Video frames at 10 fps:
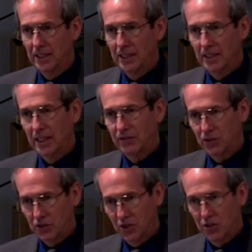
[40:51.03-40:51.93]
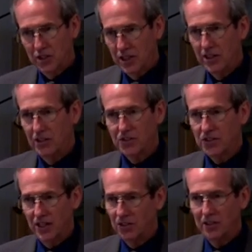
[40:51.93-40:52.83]
that after 30 years, I
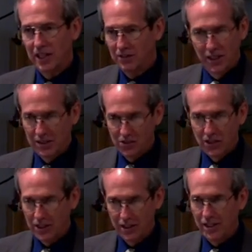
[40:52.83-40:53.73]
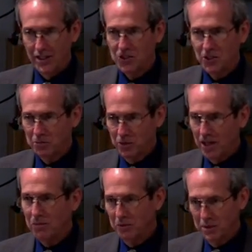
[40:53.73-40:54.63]
don't have that psychological
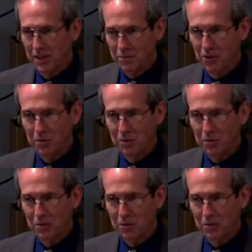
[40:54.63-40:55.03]
problem anymore.